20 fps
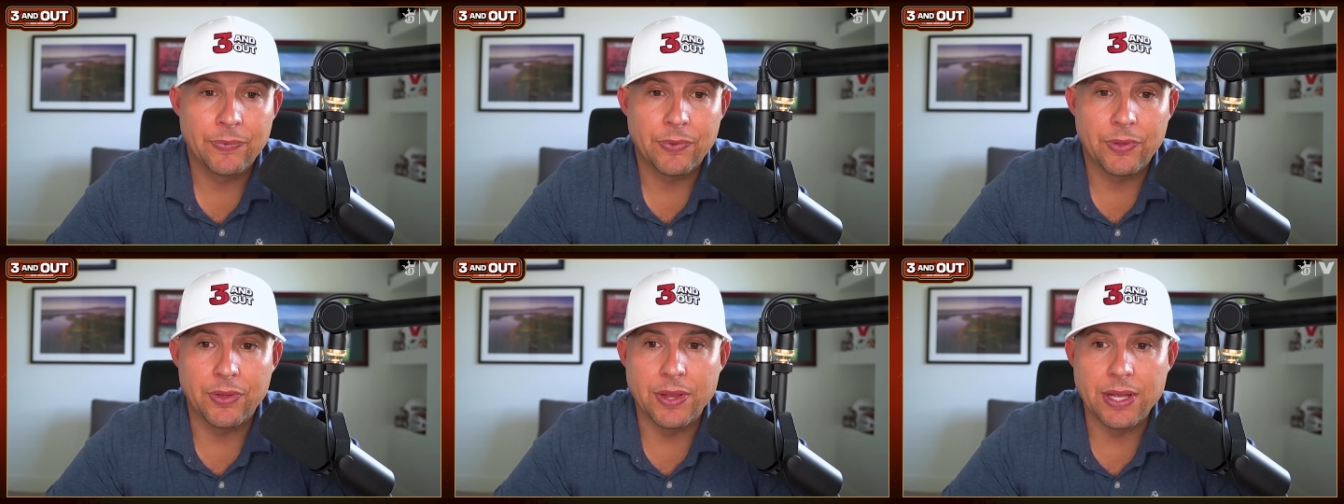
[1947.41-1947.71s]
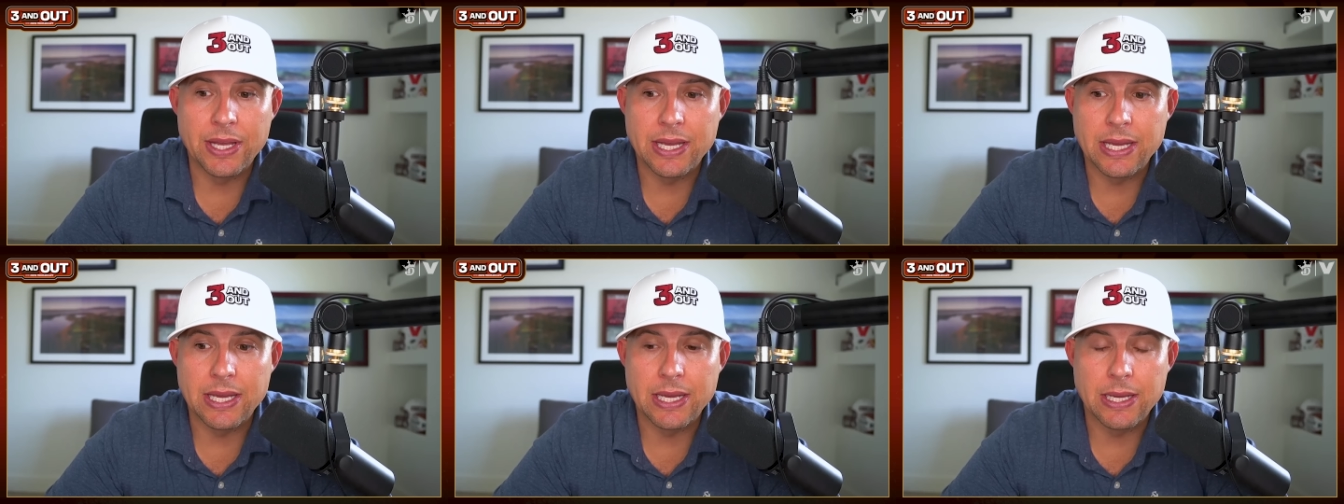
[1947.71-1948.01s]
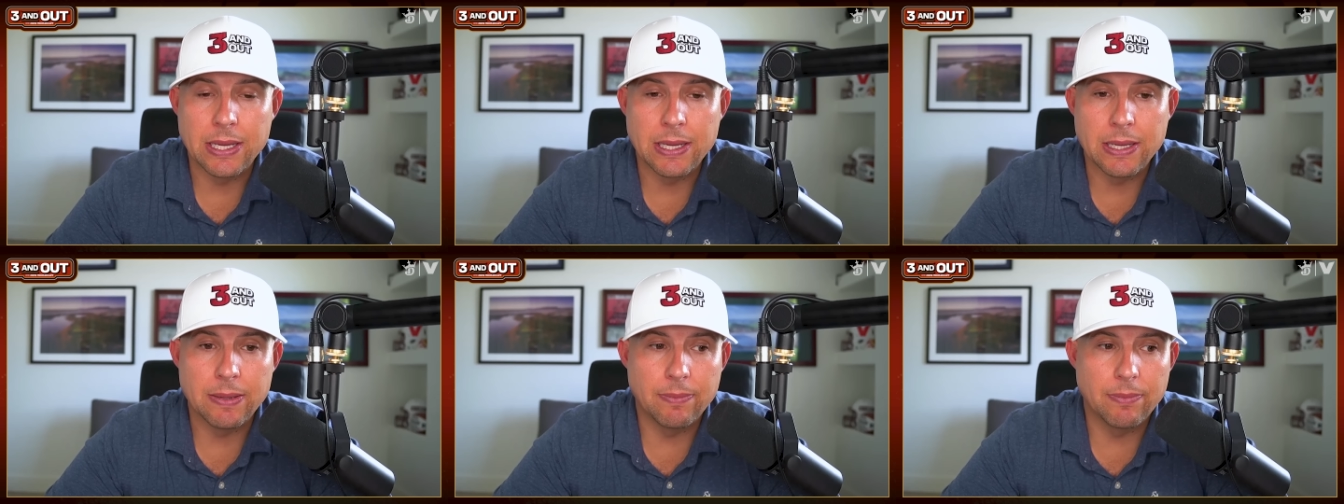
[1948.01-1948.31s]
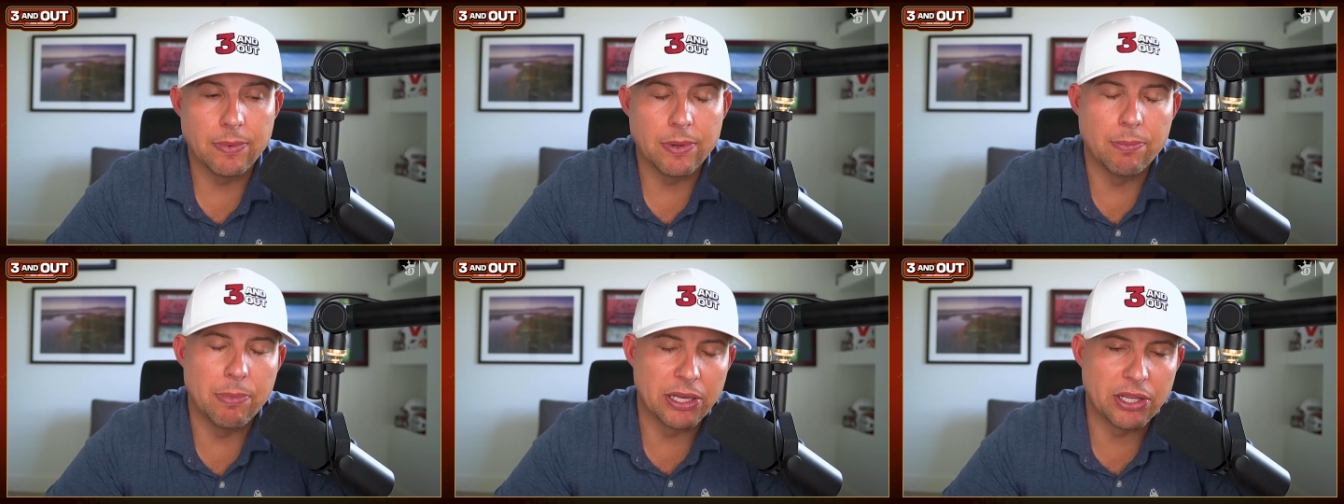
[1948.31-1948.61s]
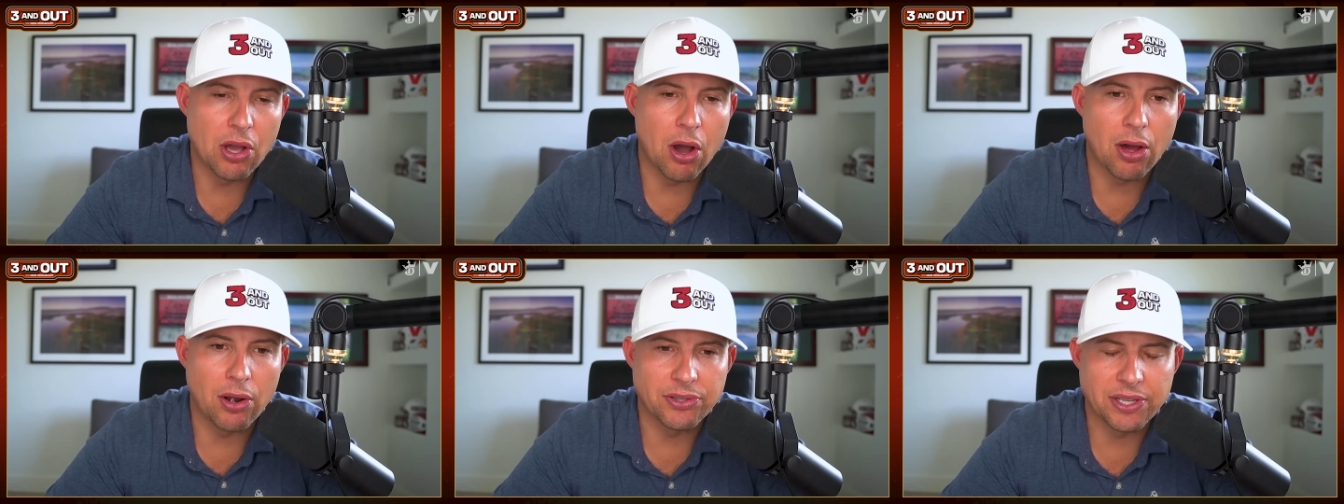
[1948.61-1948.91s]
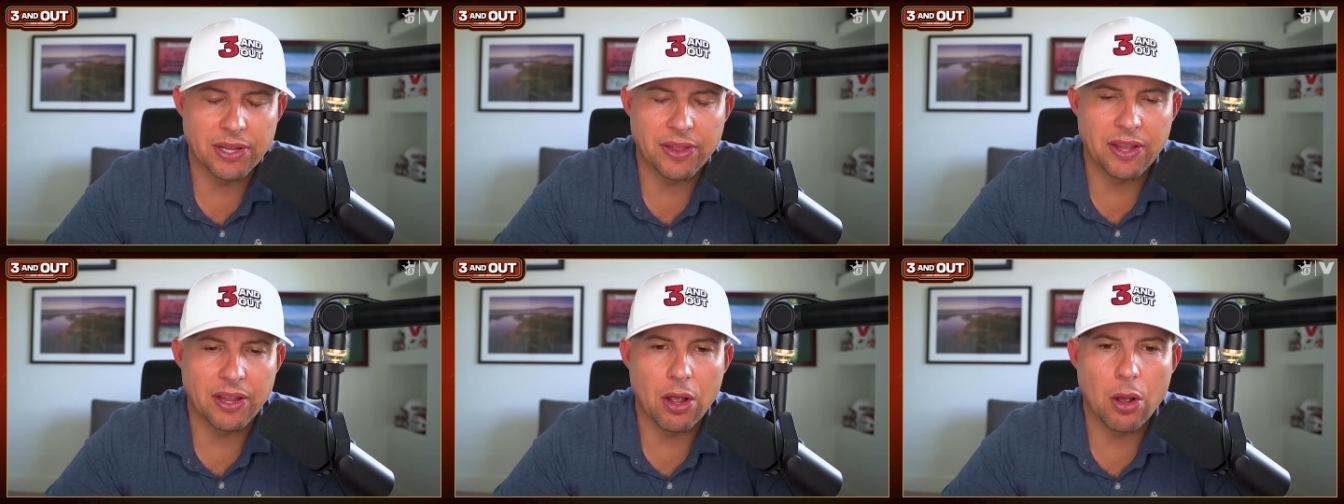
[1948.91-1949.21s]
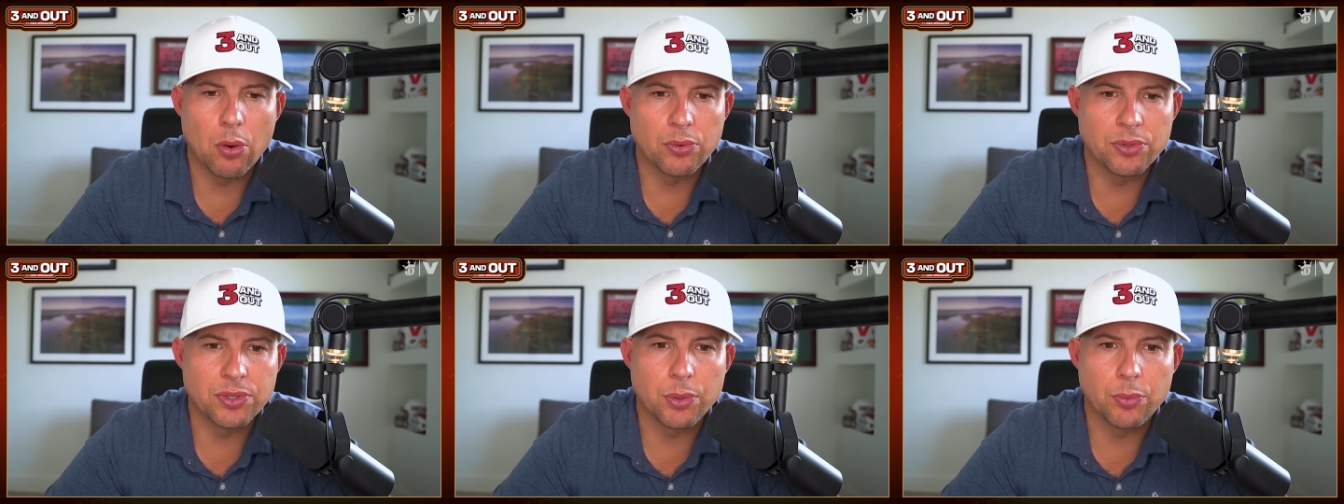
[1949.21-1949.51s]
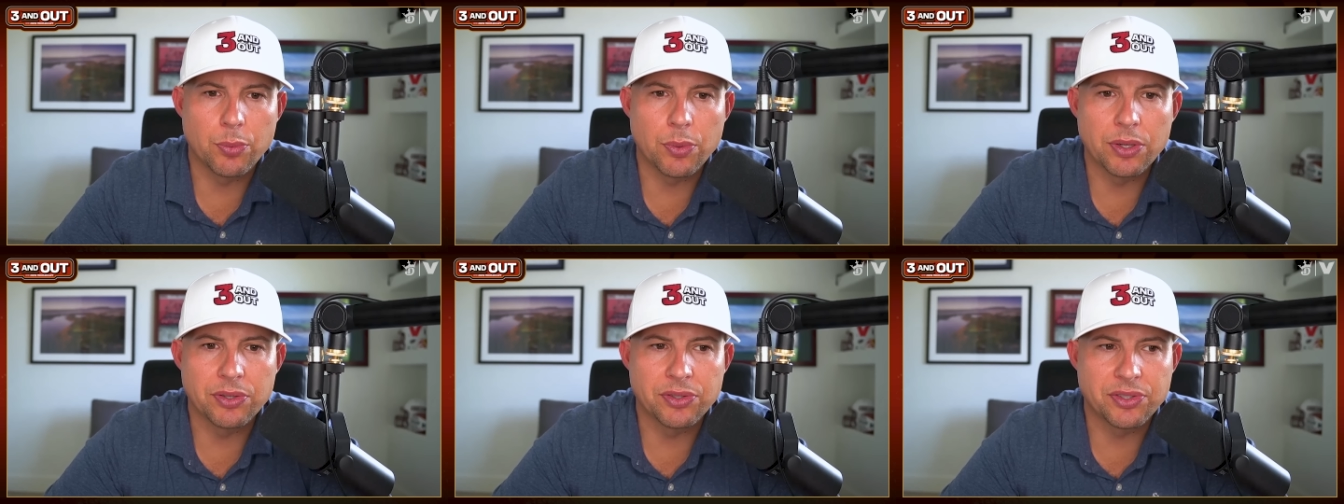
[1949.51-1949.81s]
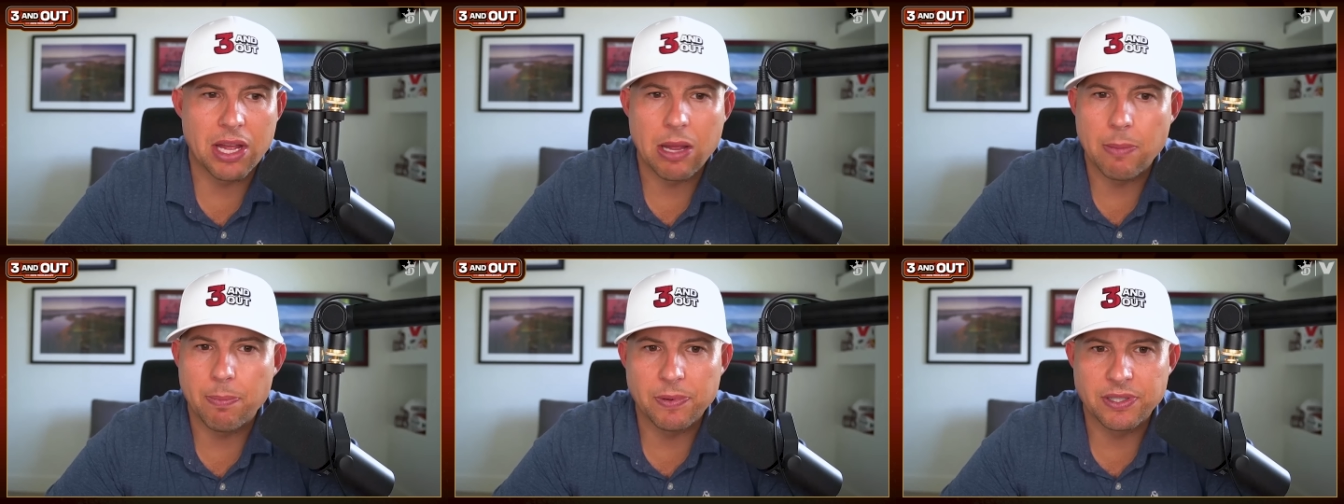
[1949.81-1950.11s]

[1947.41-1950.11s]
The McDonald's, I think, owns their real estate,